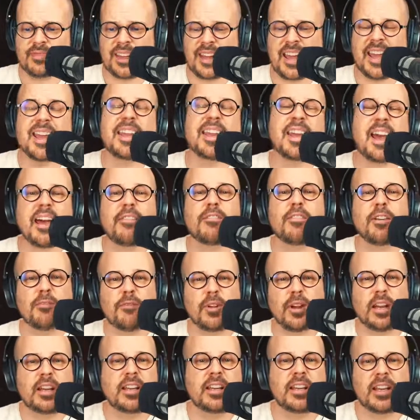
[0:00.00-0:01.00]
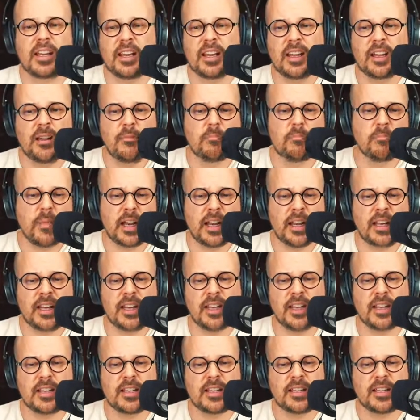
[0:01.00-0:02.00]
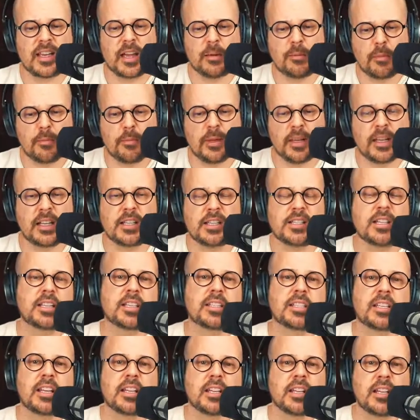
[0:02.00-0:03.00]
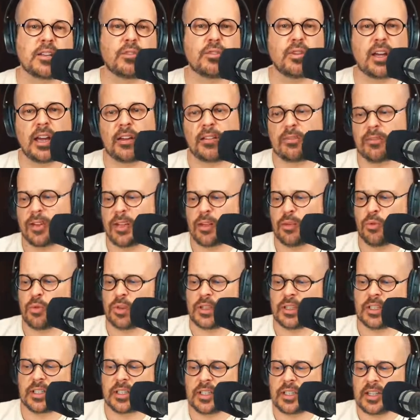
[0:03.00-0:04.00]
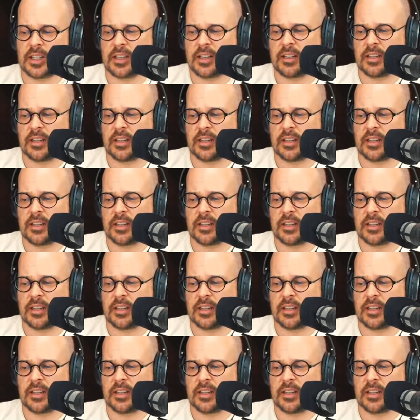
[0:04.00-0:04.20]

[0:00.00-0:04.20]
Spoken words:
It have a very many capabilities, and then you have all these